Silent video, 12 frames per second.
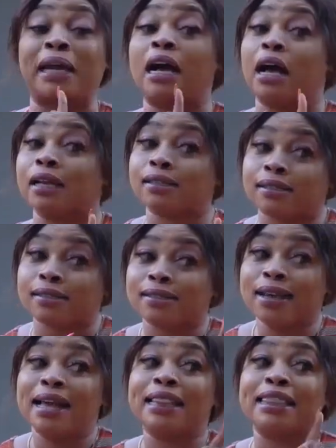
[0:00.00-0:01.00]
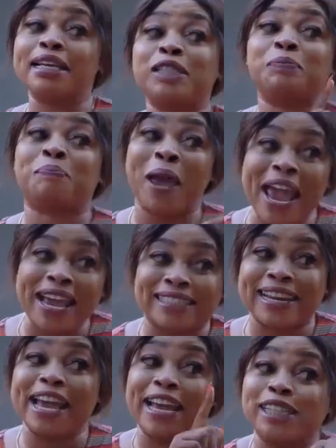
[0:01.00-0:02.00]
because this
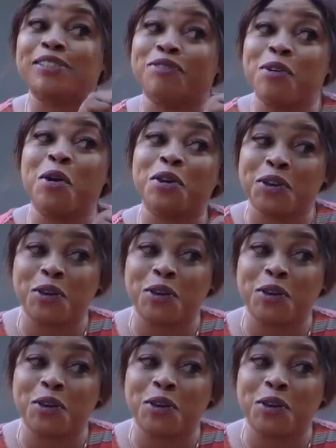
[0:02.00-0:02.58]
page is for